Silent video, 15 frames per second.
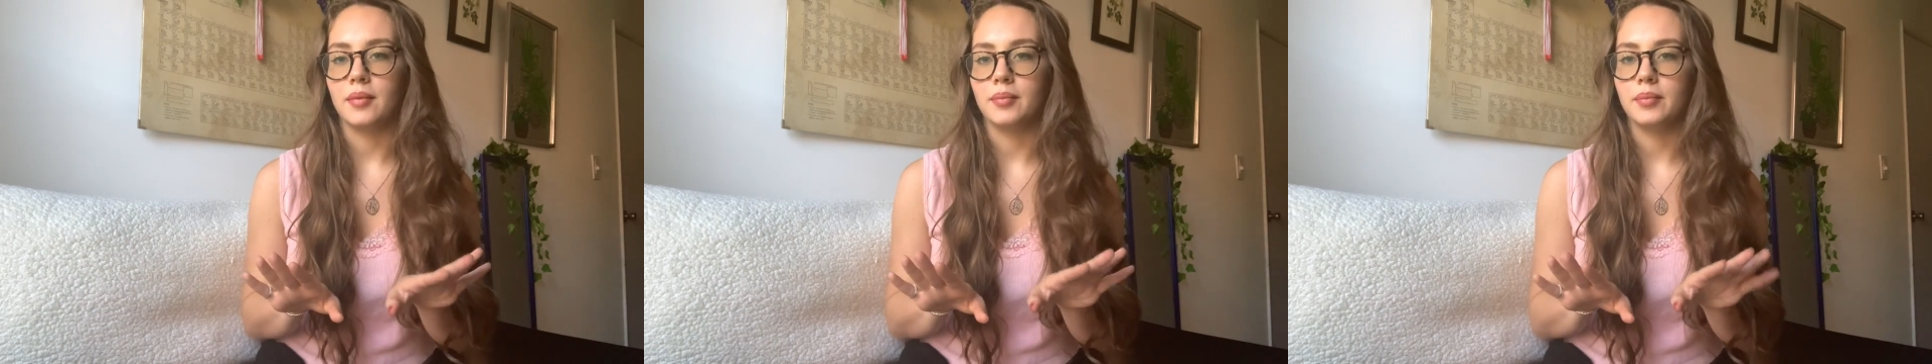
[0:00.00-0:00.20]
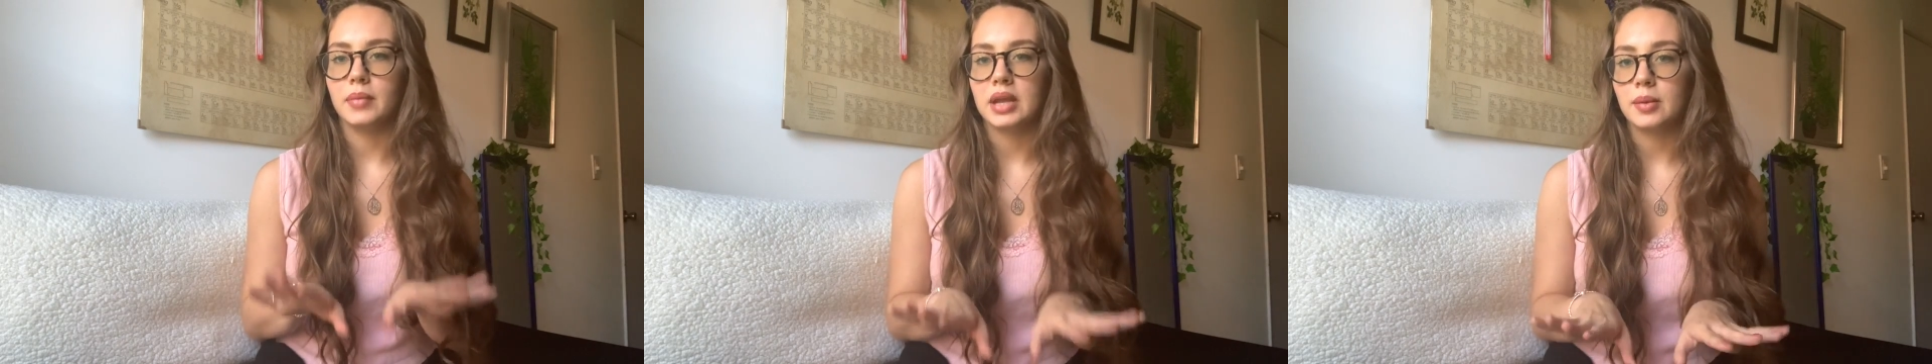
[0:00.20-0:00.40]

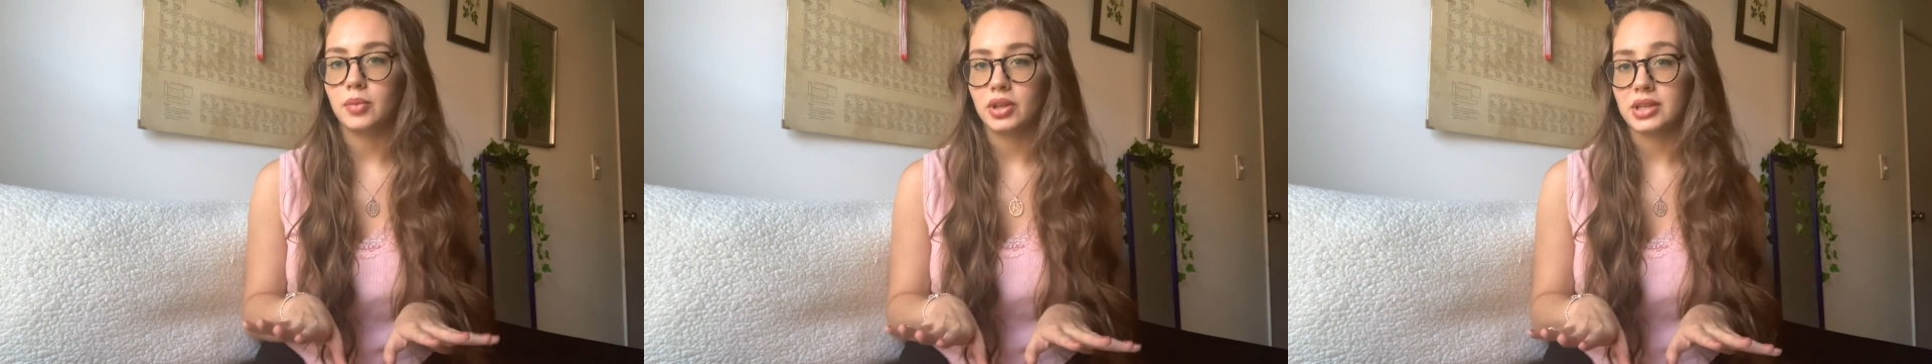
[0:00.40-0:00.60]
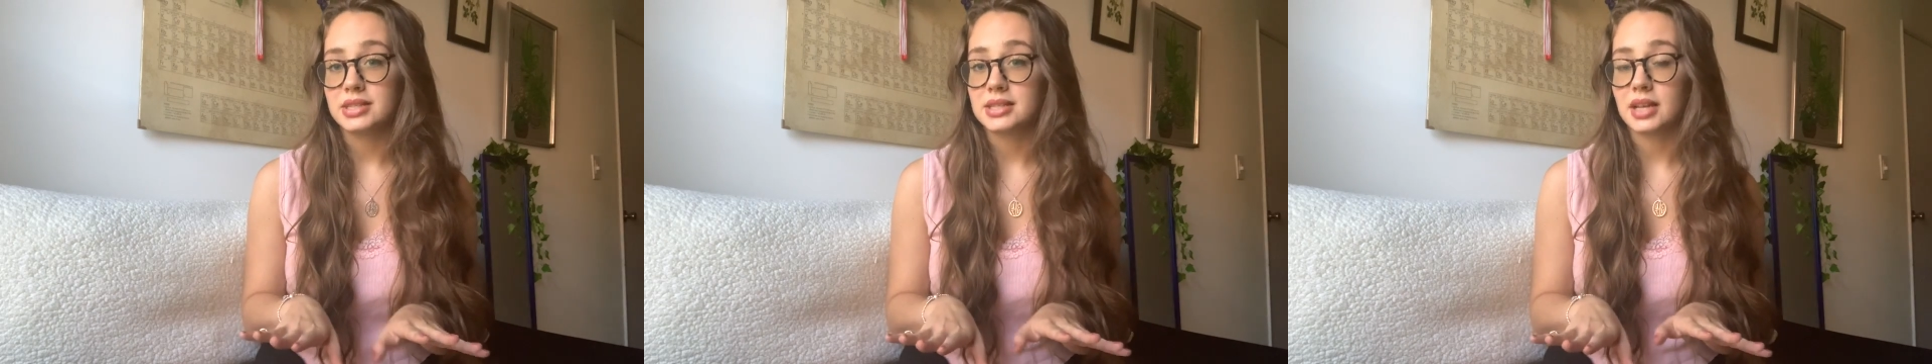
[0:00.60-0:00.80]

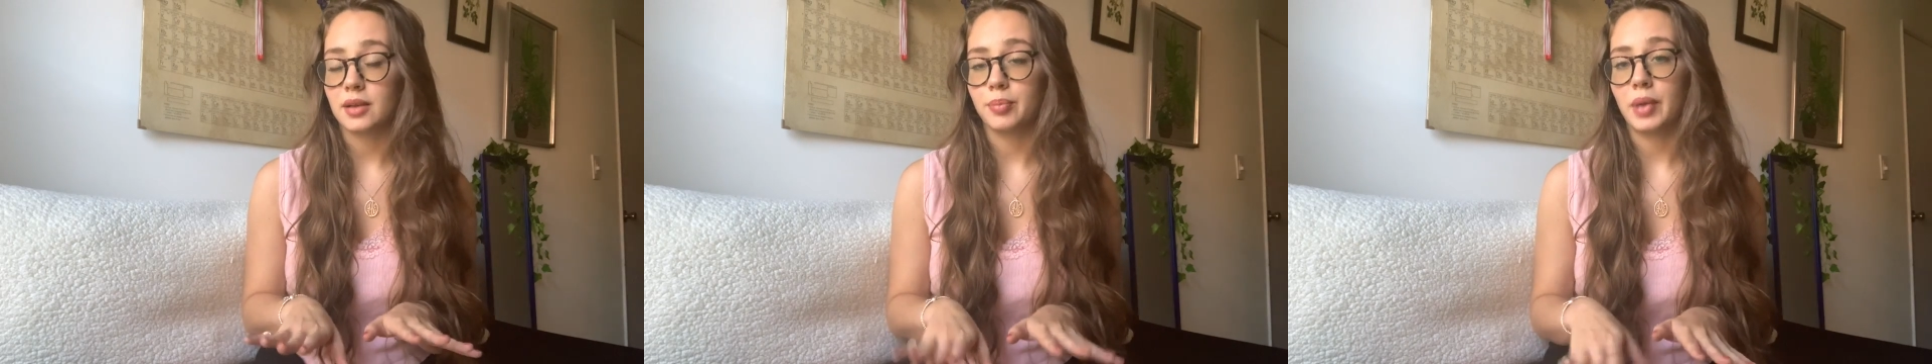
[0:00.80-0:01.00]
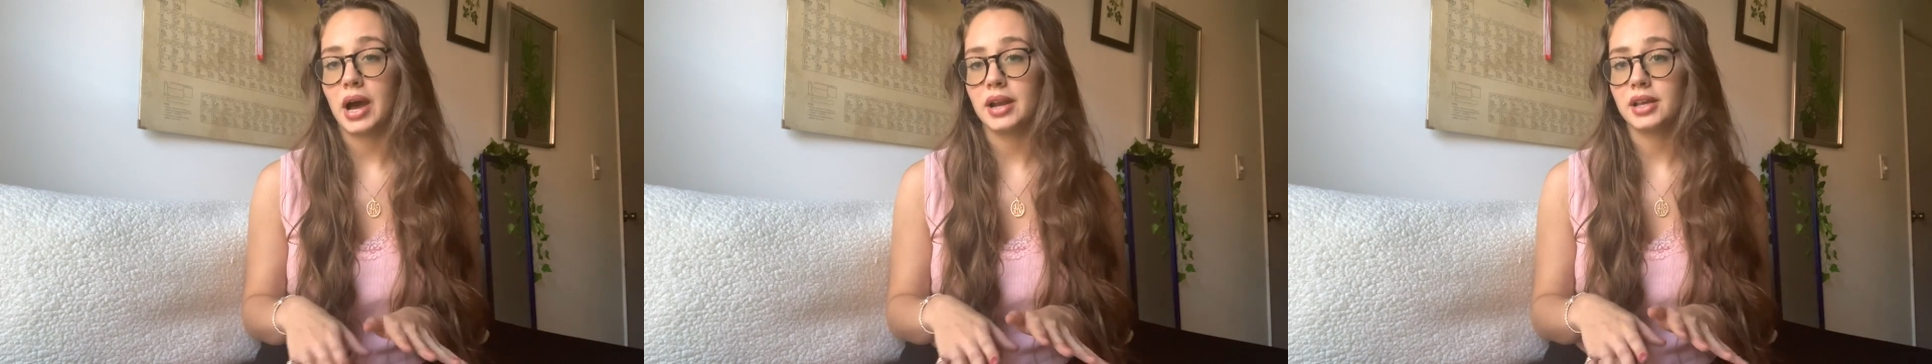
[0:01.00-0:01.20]
minimalistic
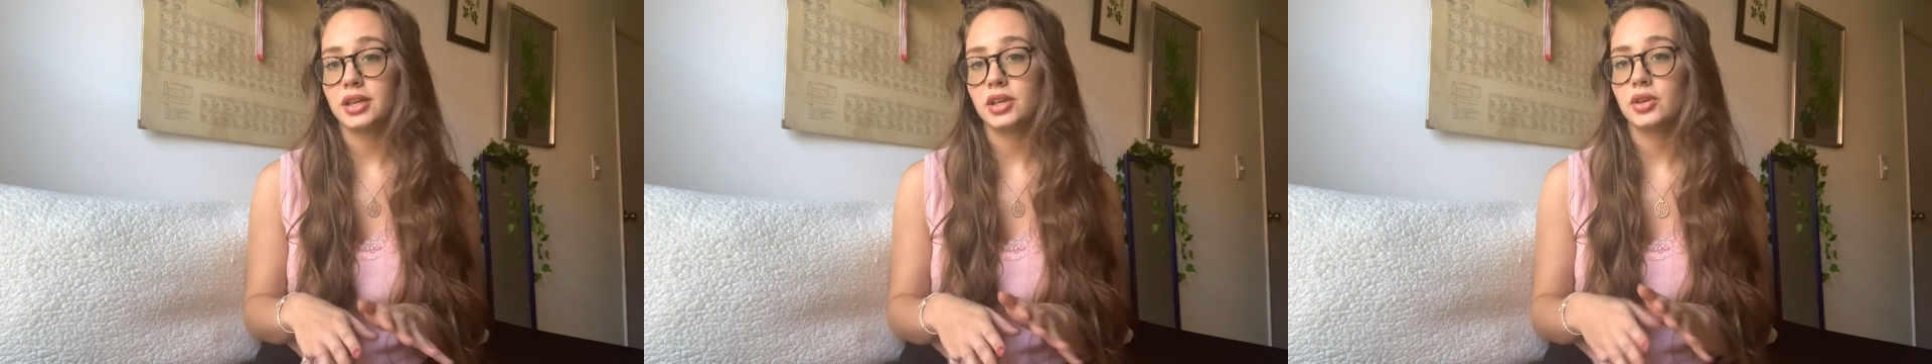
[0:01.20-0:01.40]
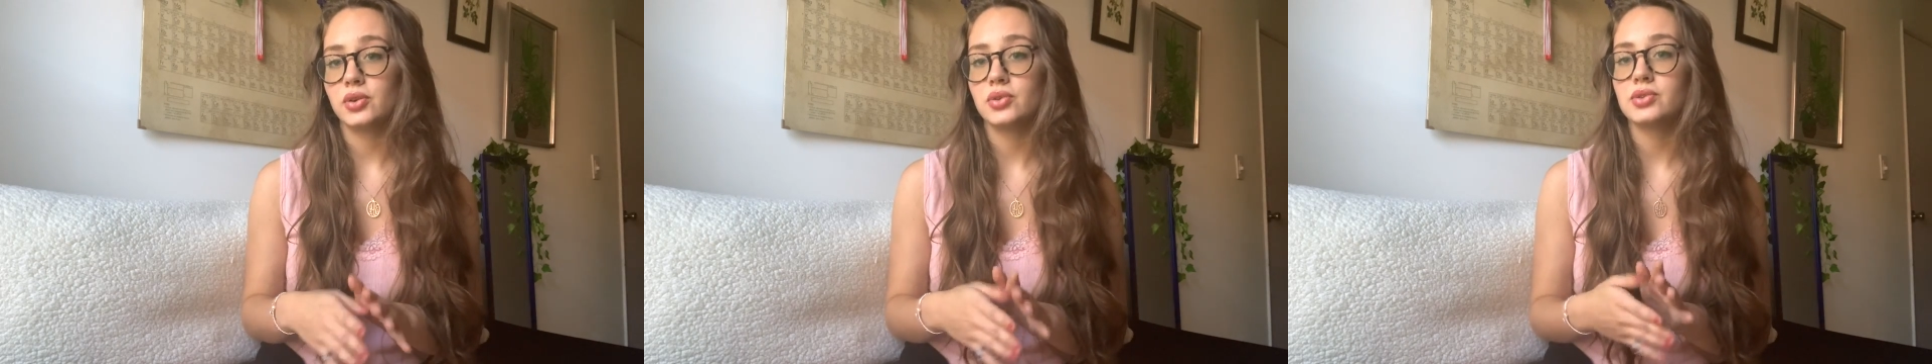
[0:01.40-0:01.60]
body
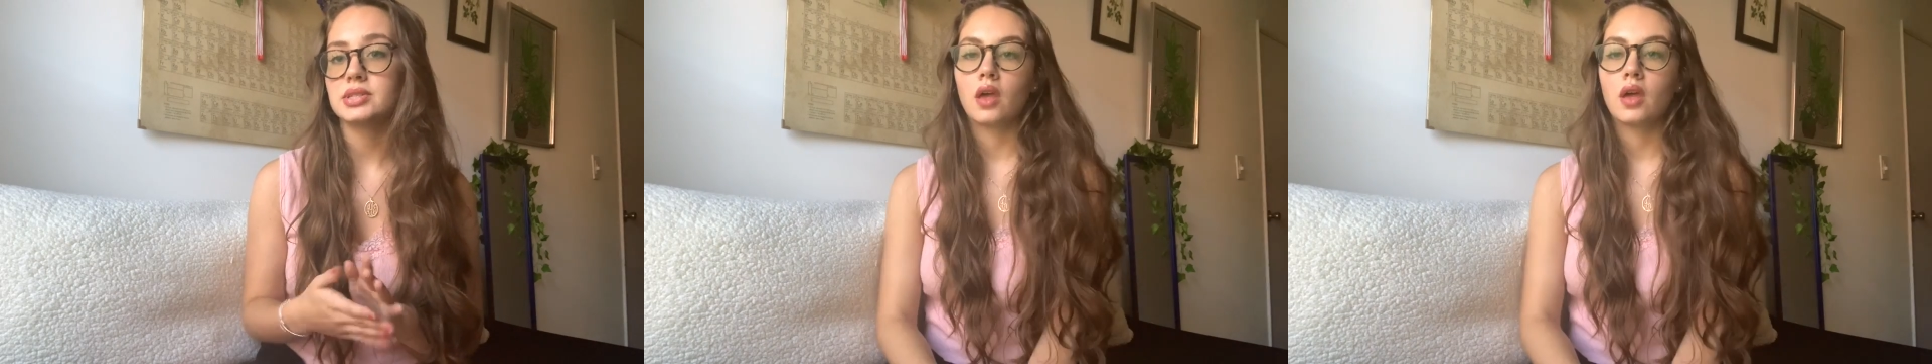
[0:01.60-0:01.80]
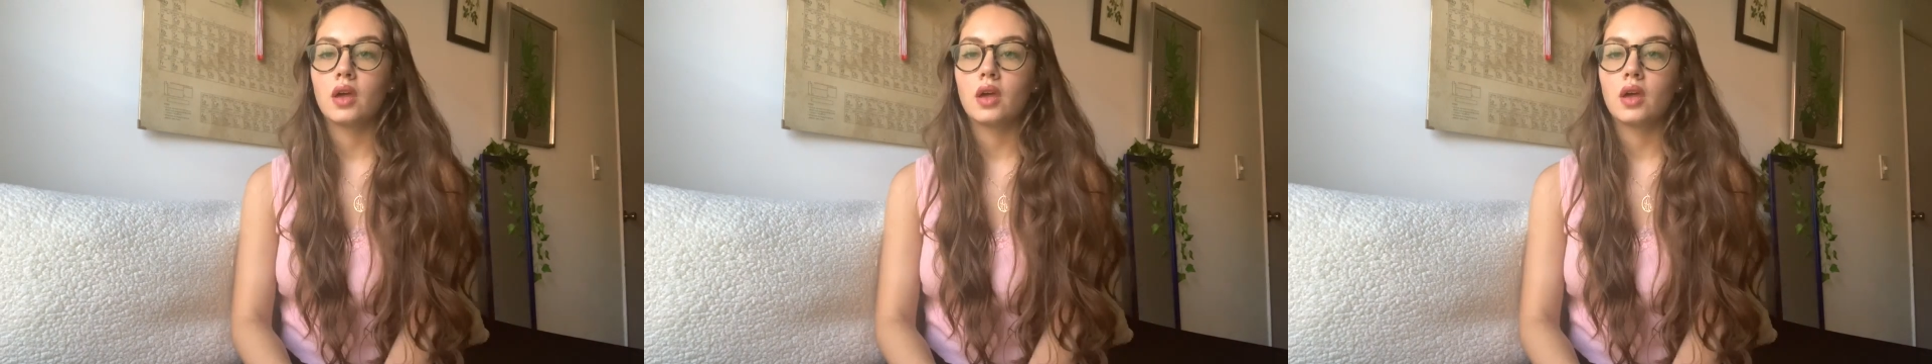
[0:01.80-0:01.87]
cues.